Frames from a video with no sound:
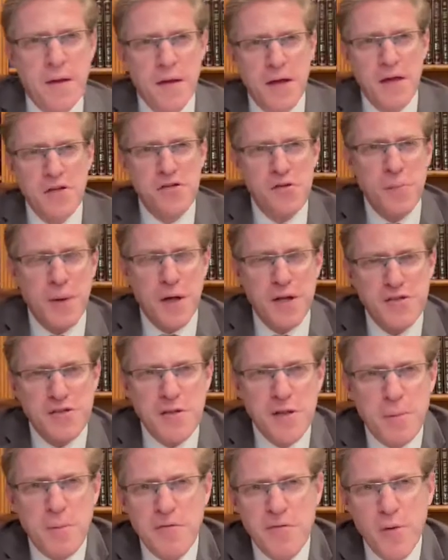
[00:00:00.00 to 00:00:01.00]
Hey, Shabbat
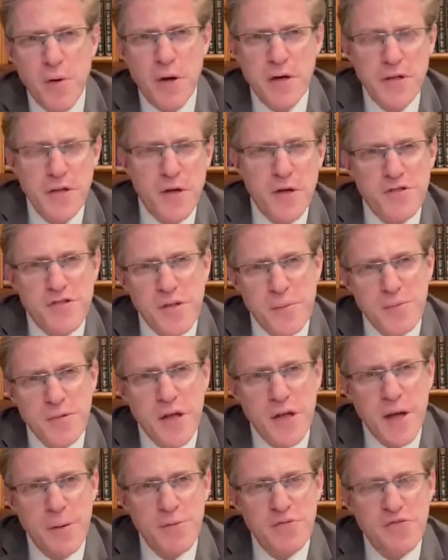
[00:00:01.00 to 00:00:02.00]
Shalom, everyone. You know,
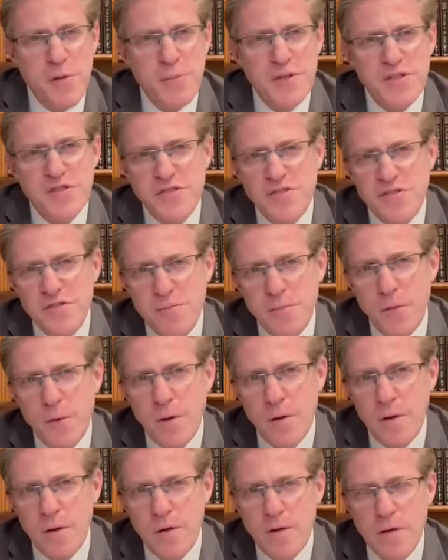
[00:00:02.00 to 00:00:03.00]
sometimes from a
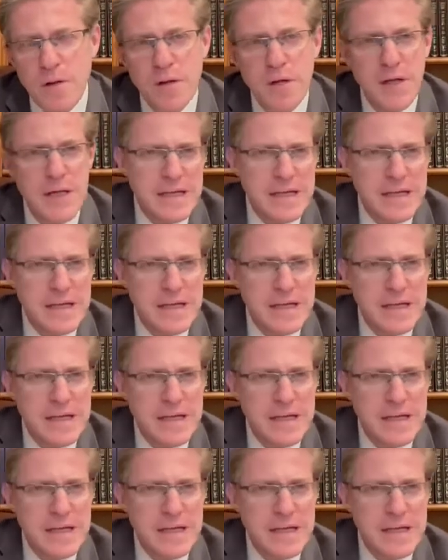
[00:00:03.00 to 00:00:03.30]
small